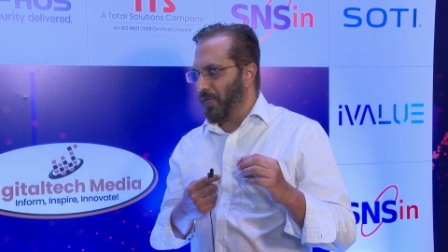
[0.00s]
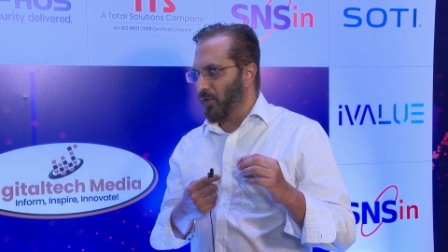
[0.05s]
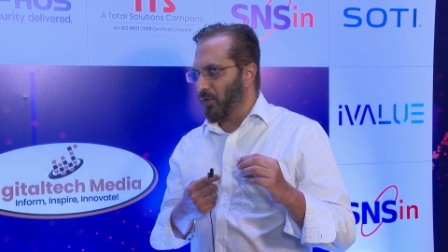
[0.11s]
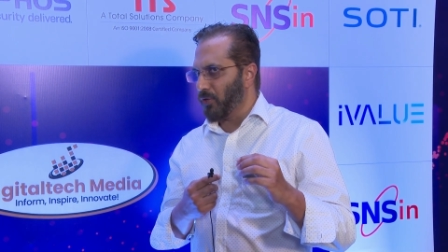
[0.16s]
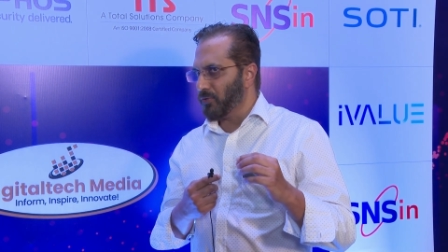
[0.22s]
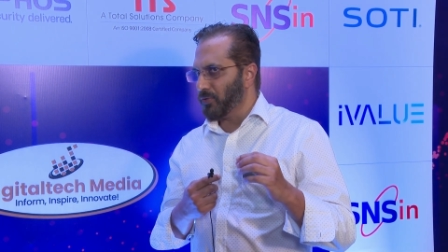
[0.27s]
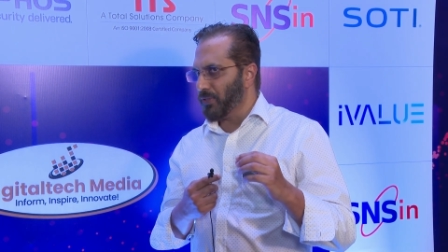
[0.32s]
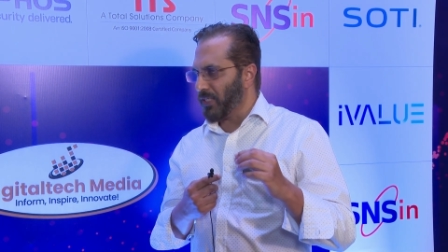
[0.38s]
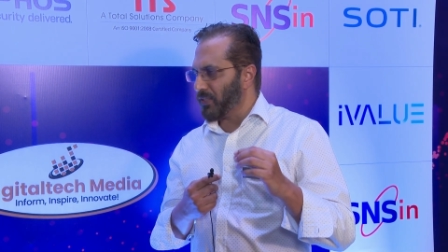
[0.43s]
you
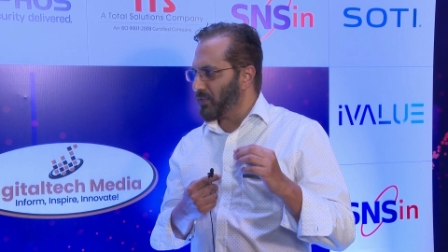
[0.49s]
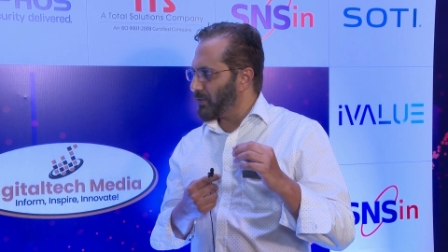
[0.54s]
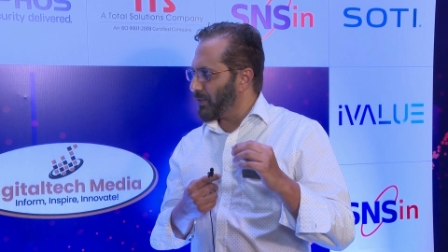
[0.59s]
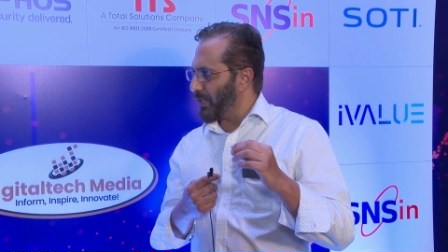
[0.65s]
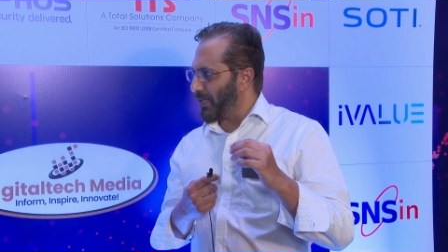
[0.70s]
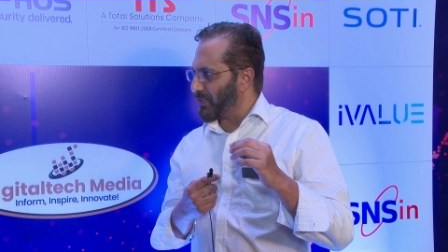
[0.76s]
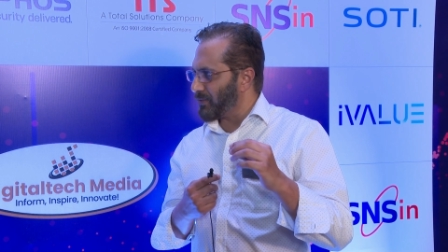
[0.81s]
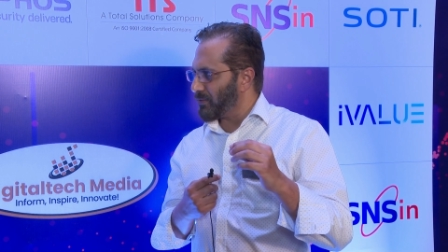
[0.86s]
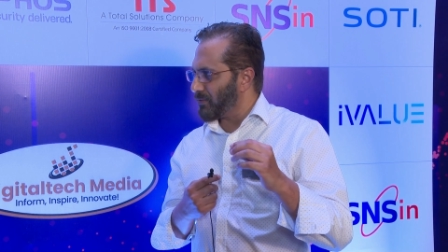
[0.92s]
know just
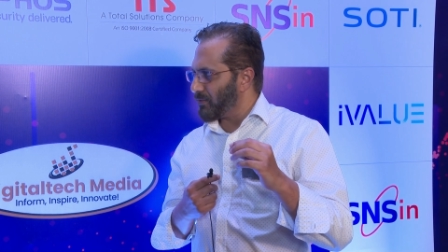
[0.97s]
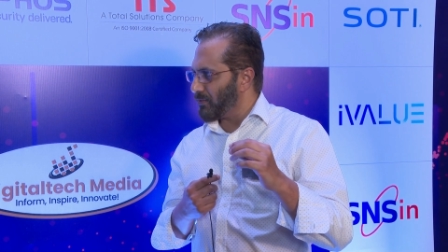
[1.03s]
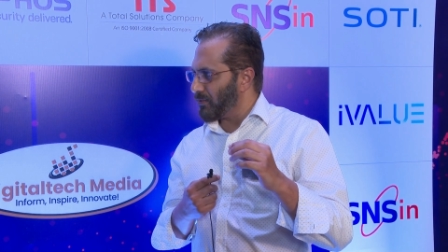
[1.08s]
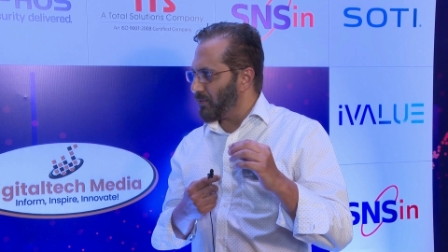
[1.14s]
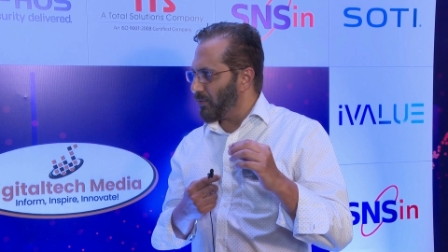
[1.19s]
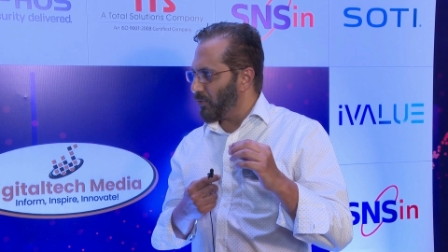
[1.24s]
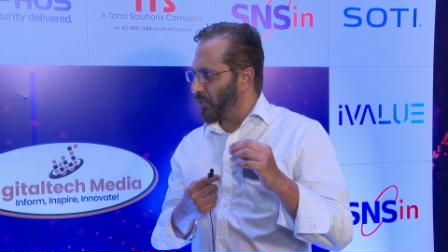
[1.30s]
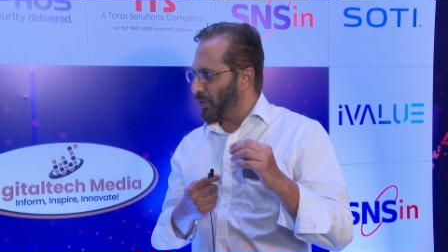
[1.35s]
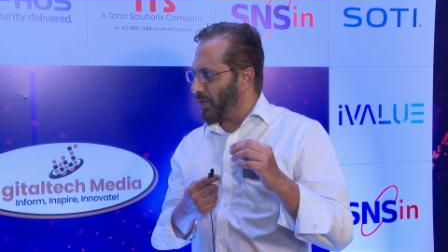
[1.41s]

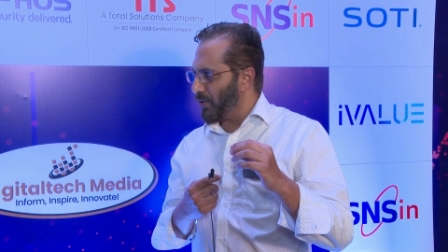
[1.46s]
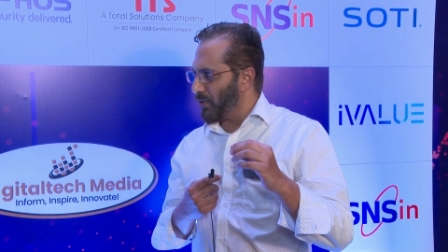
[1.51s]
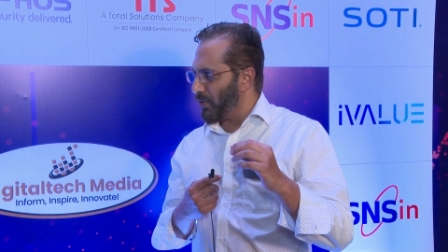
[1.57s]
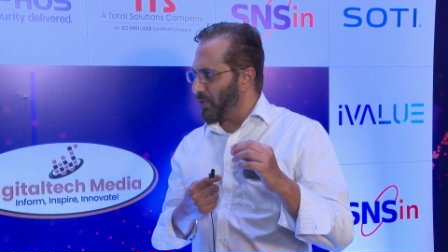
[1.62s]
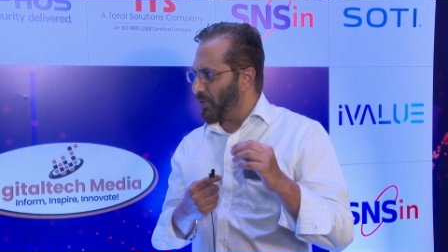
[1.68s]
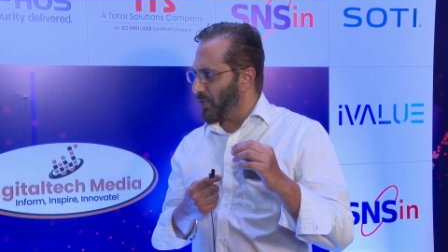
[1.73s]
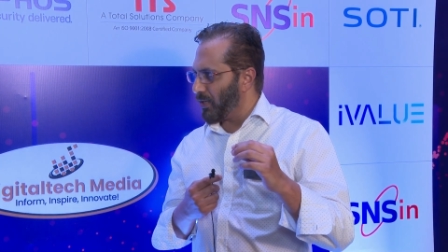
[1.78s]
text-oriented